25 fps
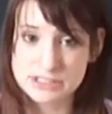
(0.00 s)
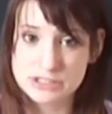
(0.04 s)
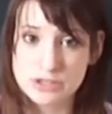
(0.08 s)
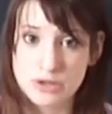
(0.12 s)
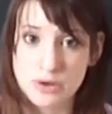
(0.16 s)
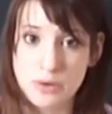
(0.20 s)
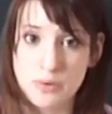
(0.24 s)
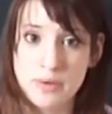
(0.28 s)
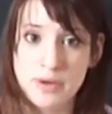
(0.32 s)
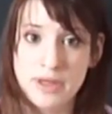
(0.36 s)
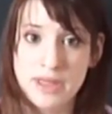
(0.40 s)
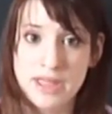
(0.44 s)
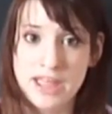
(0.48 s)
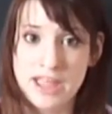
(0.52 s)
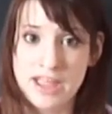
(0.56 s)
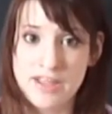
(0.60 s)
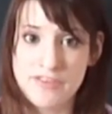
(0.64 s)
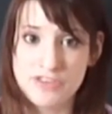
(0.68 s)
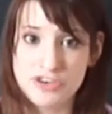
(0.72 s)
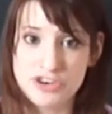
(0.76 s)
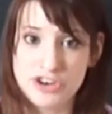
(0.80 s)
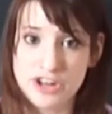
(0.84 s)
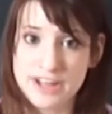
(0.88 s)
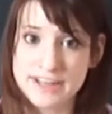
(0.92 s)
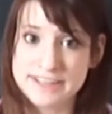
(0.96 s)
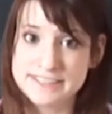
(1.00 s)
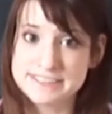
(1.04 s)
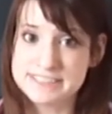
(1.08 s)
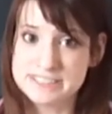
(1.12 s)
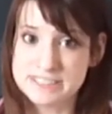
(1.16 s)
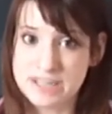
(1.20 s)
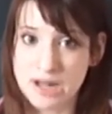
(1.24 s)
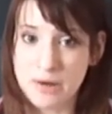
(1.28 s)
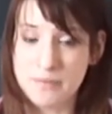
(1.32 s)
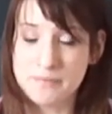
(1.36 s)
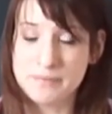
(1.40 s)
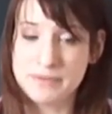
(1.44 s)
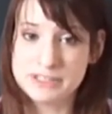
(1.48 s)
So if your tongue is
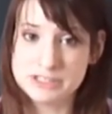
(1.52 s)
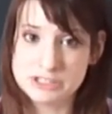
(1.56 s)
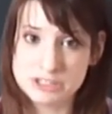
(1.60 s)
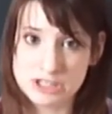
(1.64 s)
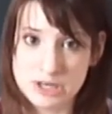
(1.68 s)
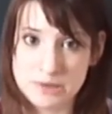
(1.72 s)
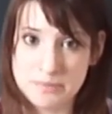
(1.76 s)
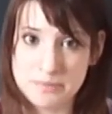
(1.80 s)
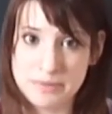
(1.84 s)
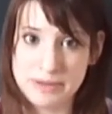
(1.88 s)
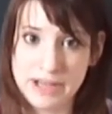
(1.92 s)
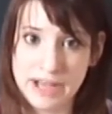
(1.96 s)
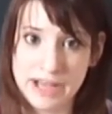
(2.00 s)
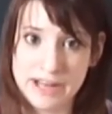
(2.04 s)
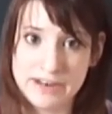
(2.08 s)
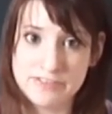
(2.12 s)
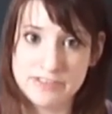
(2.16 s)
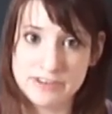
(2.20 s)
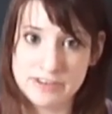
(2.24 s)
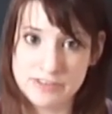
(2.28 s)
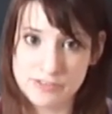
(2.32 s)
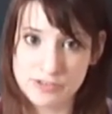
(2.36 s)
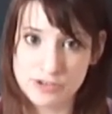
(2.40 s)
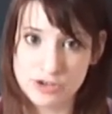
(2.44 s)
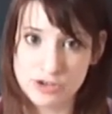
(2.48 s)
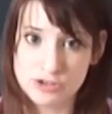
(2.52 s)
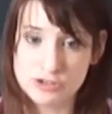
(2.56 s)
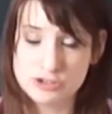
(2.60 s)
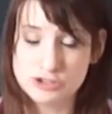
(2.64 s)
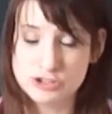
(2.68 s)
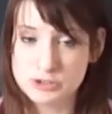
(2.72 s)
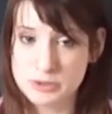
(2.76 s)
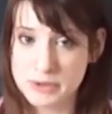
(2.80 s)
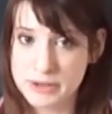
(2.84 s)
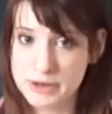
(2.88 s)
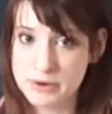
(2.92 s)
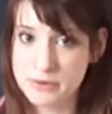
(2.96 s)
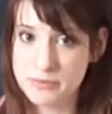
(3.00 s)
numb, that's going to be kind of difficult.
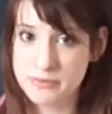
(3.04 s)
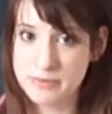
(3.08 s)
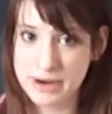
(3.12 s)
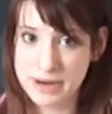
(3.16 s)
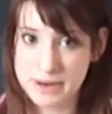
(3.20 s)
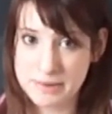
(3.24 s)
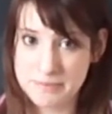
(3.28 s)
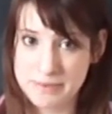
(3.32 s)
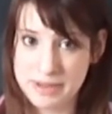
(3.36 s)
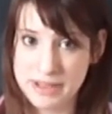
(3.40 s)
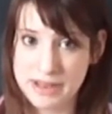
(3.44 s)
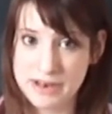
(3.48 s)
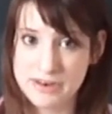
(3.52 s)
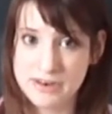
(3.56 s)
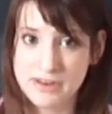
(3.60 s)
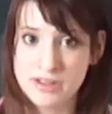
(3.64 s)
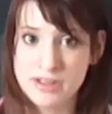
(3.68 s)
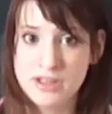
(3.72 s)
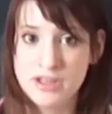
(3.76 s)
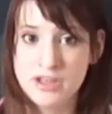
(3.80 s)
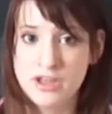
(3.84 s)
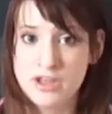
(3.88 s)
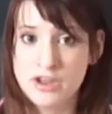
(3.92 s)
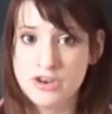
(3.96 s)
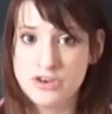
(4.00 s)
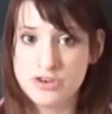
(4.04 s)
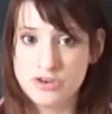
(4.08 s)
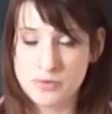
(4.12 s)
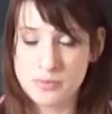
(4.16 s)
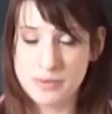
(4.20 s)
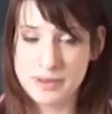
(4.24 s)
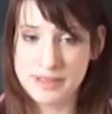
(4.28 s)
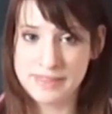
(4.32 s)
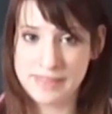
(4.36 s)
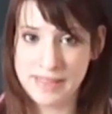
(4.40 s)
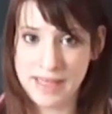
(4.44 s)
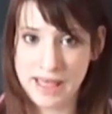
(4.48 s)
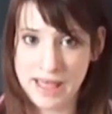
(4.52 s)
So I don't recommend
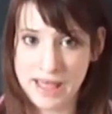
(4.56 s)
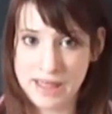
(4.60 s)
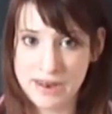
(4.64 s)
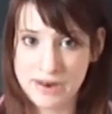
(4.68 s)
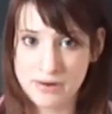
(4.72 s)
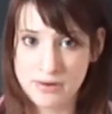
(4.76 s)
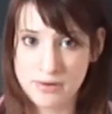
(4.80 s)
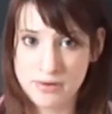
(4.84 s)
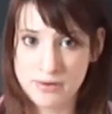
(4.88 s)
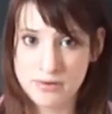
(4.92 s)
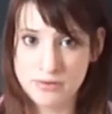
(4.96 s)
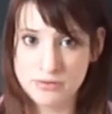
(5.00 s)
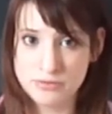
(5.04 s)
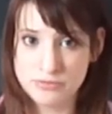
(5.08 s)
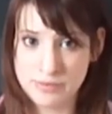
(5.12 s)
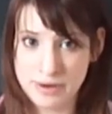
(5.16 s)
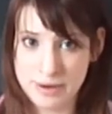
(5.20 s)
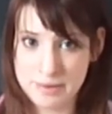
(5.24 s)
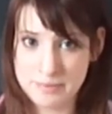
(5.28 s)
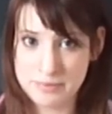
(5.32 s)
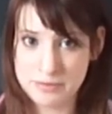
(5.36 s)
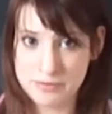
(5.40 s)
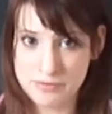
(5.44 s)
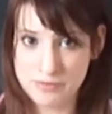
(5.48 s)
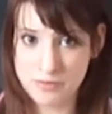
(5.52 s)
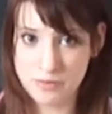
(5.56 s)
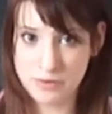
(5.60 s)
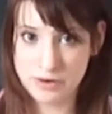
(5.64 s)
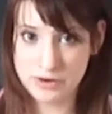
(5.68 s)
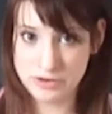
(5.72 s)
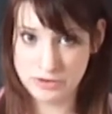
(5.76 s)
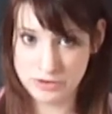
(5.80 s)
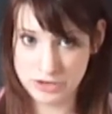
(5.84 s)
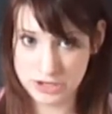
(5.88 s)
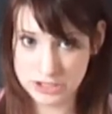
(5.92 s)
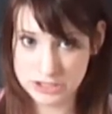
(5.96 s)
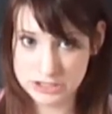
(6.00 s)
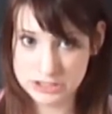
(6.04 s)
doing that right before
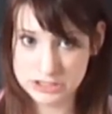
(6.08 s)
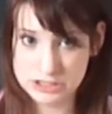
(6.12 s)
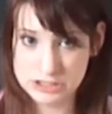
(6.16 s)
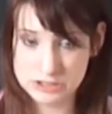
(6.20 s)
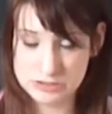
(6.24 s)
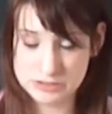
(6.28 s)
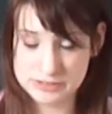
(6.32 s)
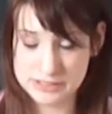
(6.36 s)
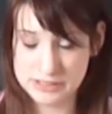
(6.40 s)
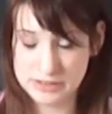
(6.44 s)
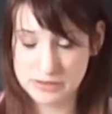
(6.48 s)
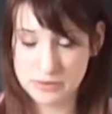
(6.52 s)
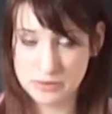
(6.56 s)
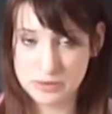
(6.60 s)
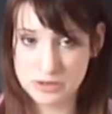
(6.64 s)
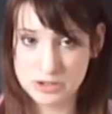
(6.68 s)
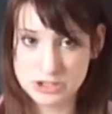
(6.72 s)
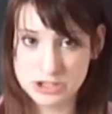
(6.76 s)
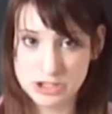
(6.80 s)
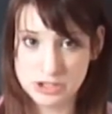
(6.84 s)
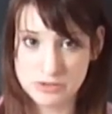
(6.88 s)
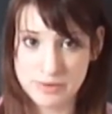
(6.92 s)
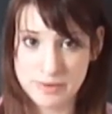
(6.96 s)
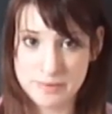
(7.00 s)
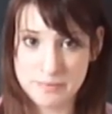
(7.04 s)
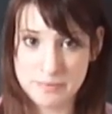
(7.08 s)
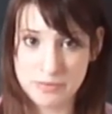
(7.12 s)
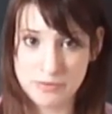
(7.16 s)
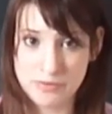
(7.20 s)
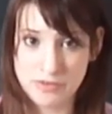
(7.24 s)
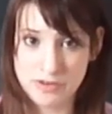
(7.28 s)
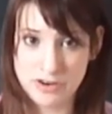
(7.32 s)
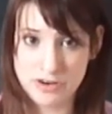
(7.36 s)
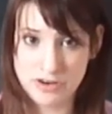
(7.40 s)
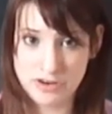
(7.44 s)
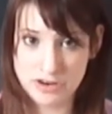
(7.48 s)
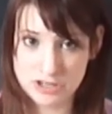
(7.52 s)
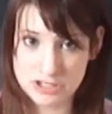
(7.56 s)
you nurse, using the orogel right before
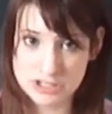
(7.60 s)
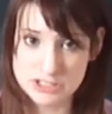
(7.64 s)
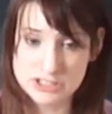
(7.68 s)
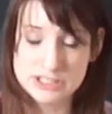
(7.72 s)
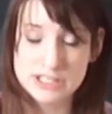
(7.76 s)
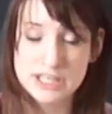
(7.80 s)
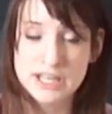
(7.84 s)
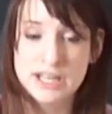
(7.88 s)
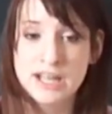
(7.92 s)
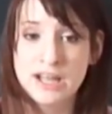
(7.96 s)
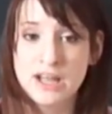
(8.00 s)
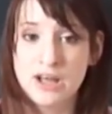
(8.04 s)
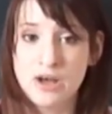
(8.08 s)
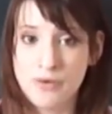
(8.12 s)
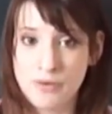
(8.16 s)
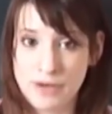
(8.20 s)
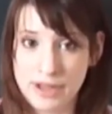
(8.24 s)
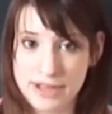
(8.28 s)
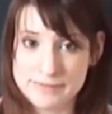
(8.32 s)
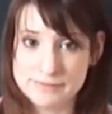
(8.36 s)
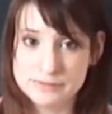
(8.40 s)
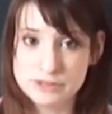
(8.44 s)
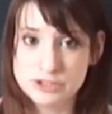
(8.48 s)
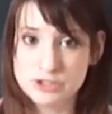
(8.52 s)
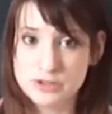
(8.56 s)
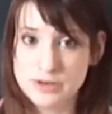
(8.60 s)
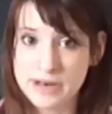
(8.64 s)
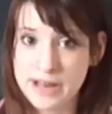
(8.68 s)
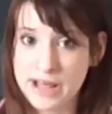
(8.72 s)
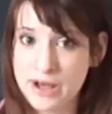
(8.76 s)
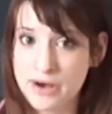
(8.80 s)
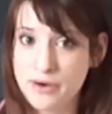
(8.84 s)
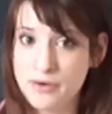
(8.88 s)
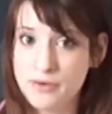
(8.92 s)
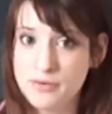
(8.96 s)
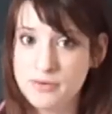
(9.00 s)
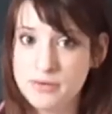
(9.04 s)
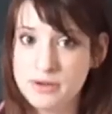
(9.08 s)
you nurse. Okay, so
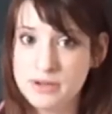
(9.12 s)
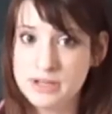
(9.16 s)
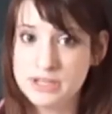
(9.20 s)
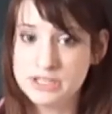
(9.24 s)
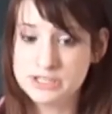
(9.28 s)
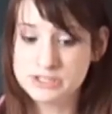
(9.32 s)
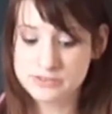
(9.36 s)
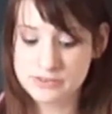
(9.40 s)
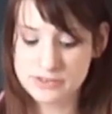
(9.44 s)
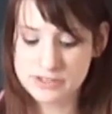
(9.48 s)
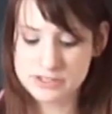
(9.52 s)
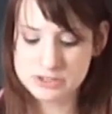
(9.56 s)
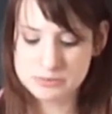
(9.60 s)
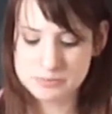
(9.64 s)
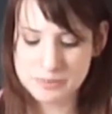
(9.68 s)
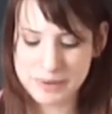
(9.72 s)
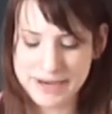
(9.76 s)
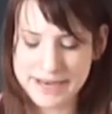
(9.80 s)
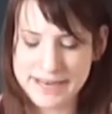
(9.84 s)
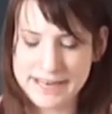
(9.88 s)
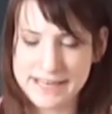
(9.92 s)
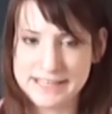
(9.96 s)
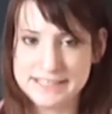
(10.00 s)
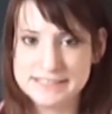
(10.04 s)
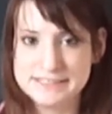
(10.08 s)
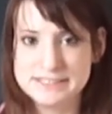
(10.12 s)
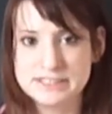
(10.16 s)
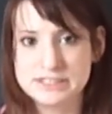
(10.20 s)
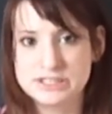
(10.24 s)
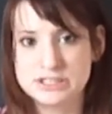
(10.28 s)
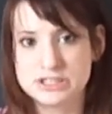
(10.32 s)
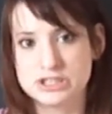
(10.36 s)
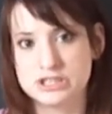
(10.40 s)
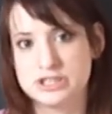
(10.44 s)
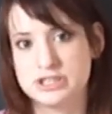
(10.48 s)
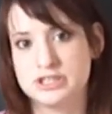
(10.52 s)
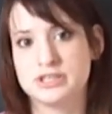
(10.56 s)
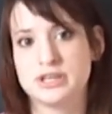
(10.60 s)
now as far as biting is
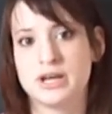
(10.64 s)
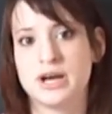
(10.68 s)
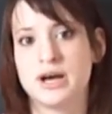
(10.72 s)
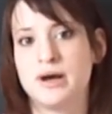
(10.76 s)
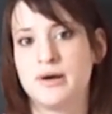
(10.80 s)
concerned,